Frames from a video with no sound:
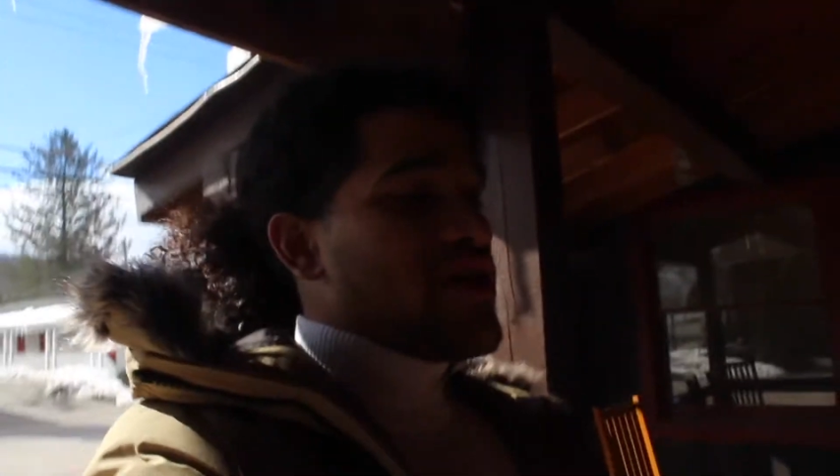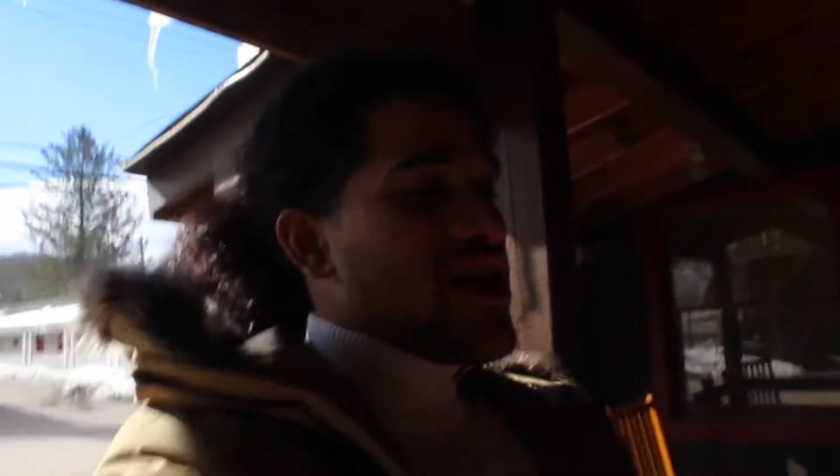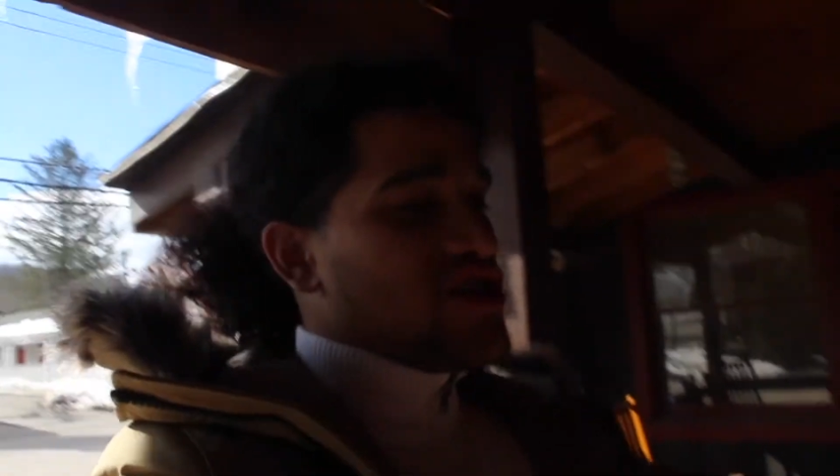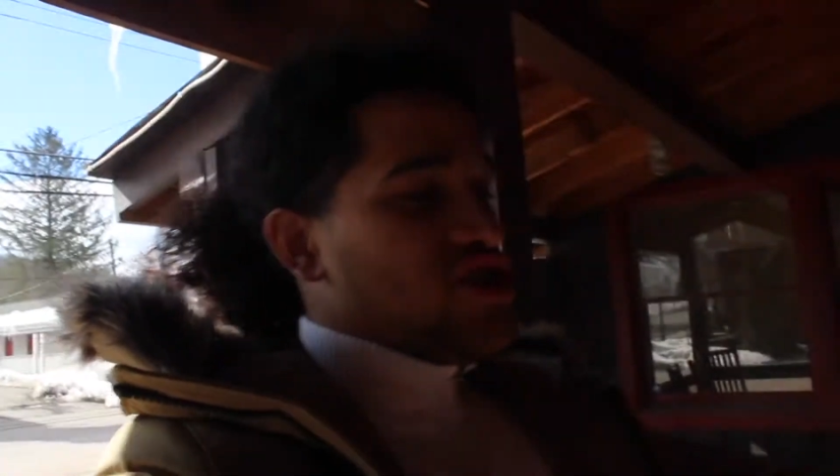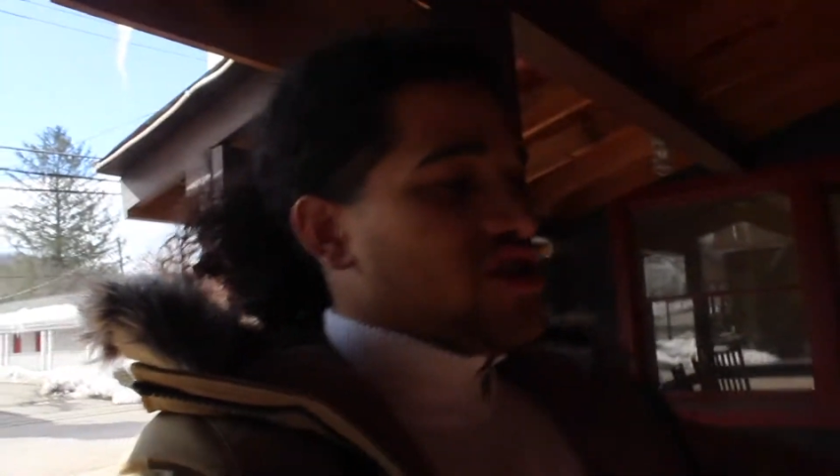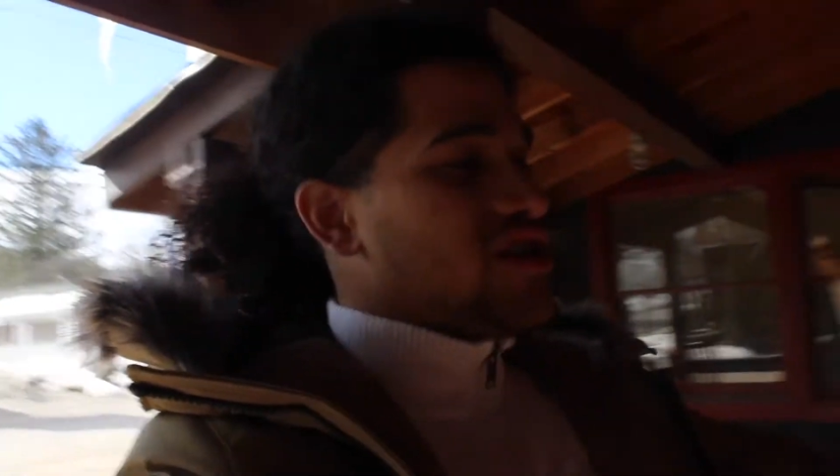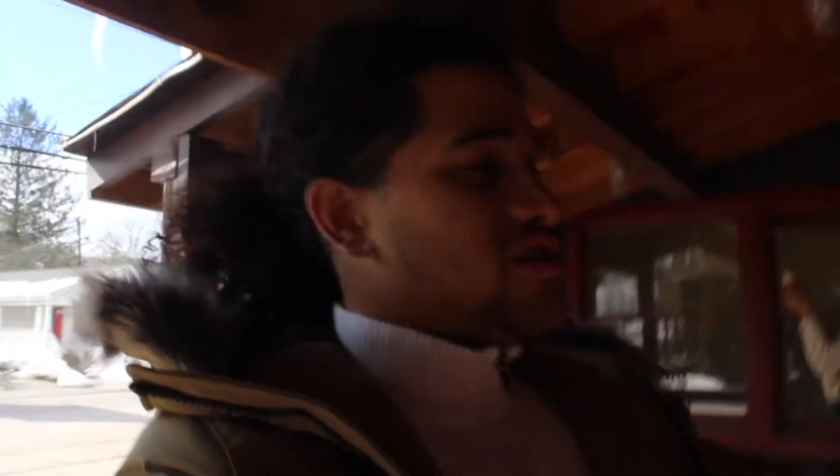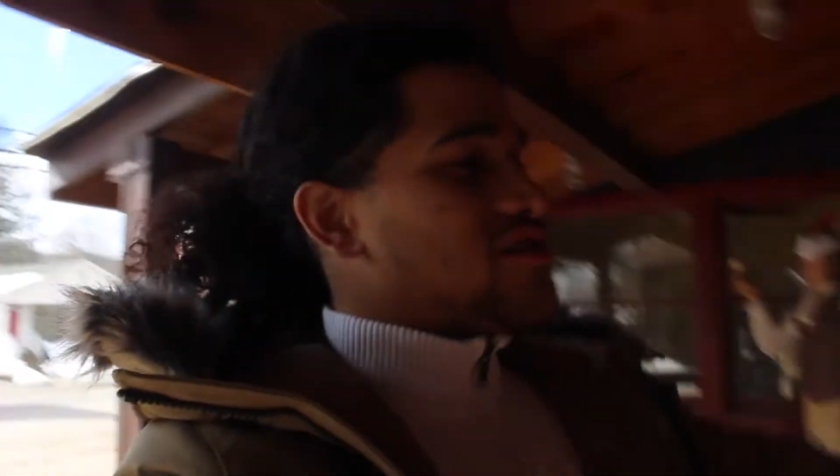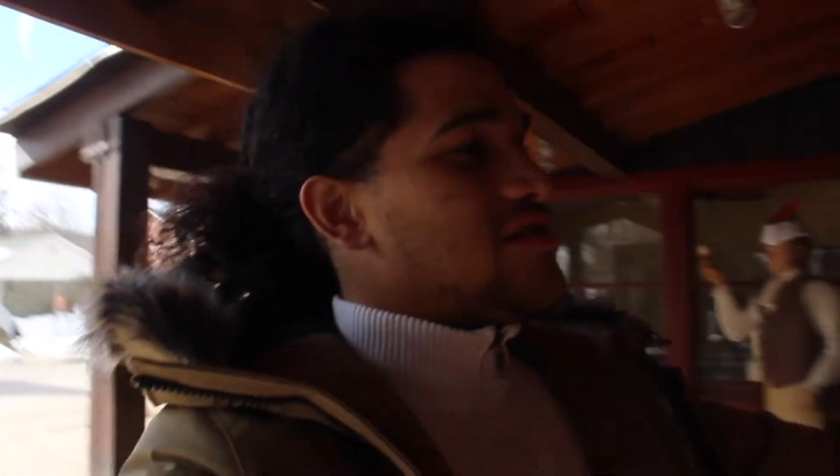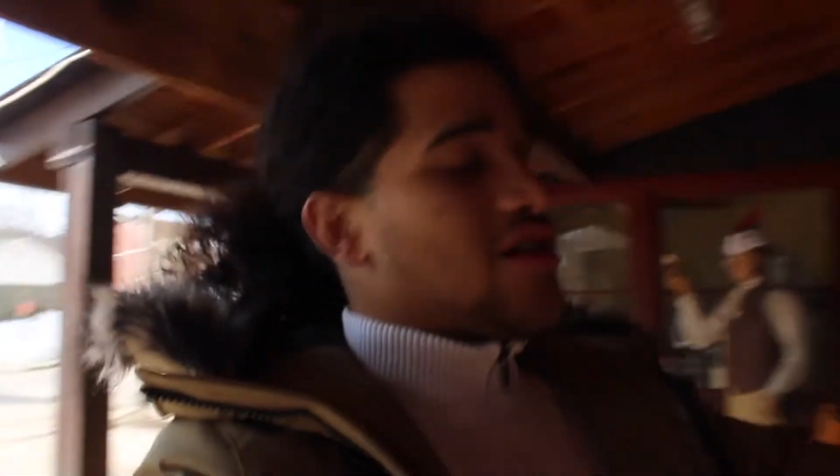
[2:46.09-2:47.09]
Yesh,
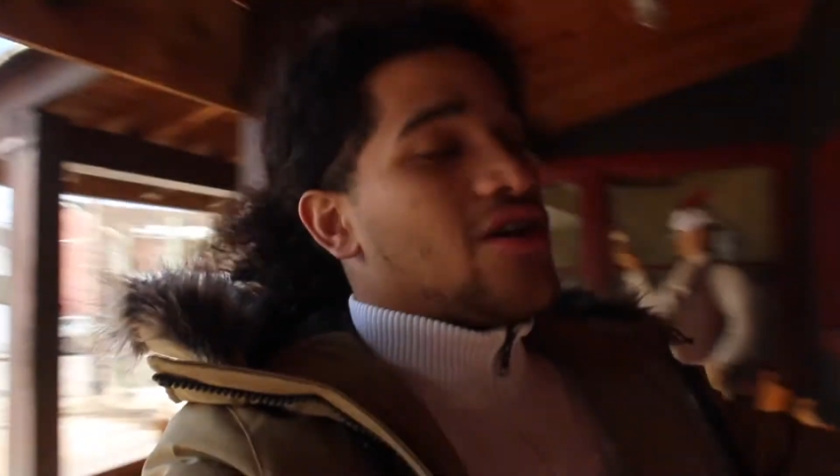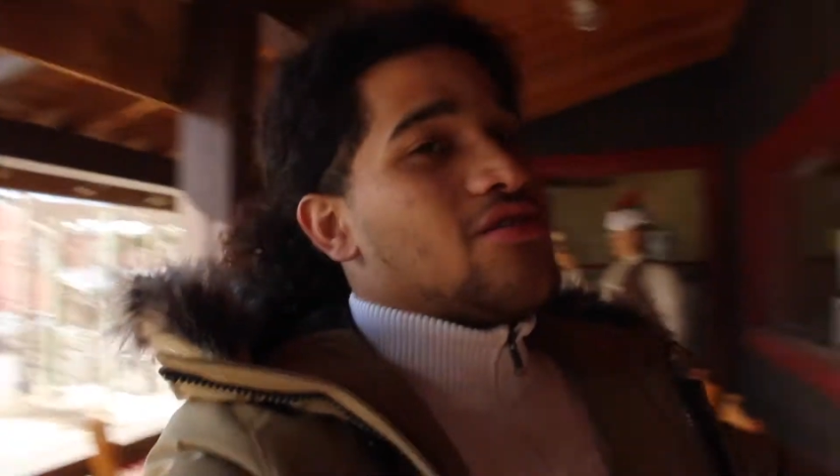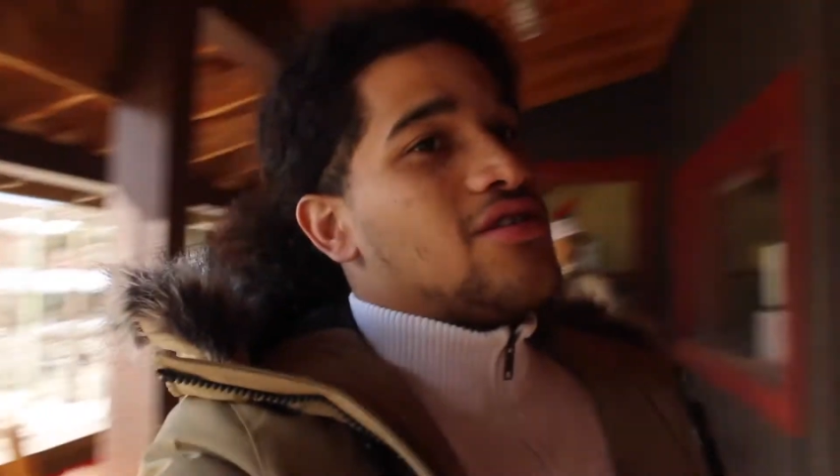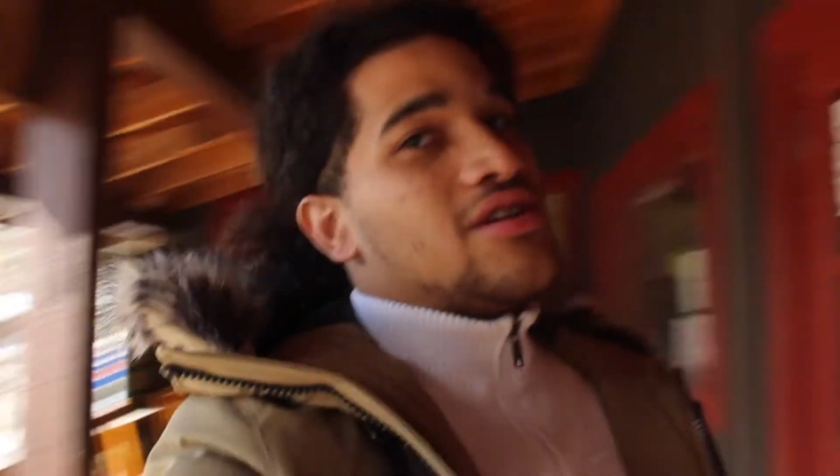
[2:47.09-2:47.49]
so